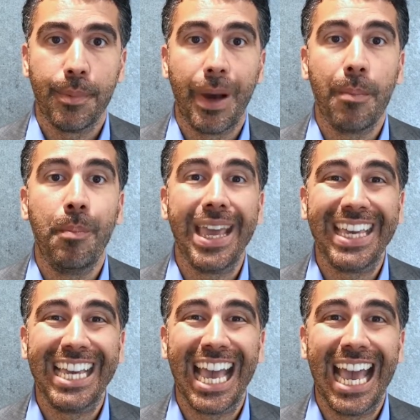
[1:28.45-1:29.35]
by
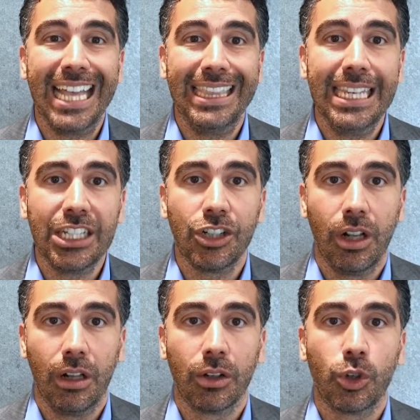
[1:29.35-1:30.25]
making additional